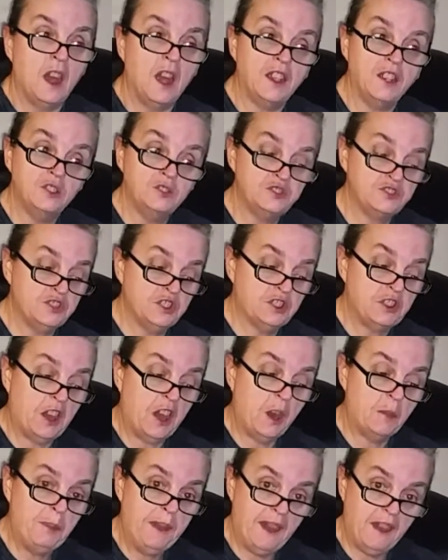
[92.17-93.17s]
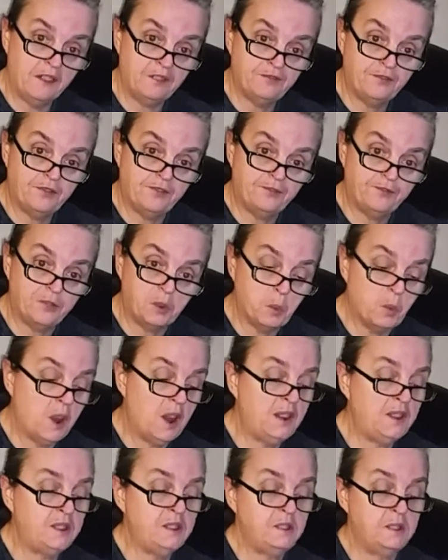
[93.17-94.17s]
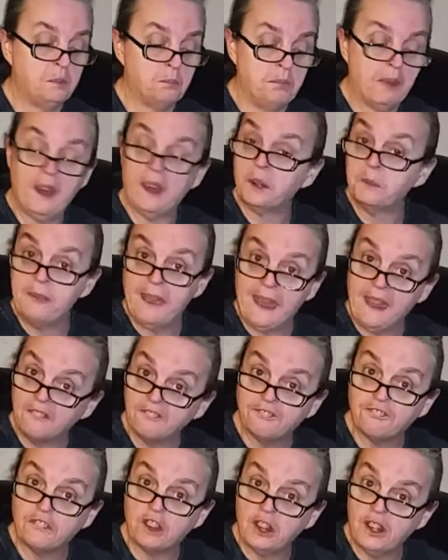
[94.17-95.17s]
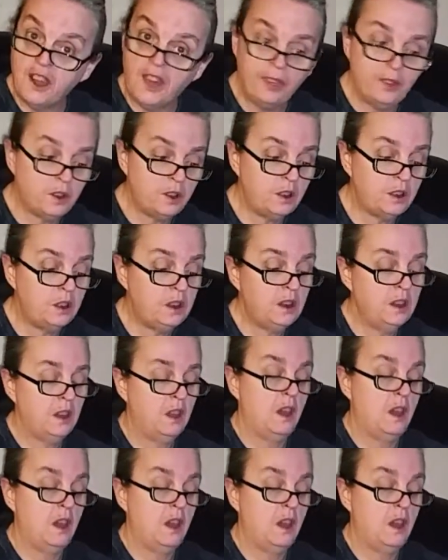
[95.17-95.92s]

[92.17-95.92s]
I used the top half for one, the bottom half for another.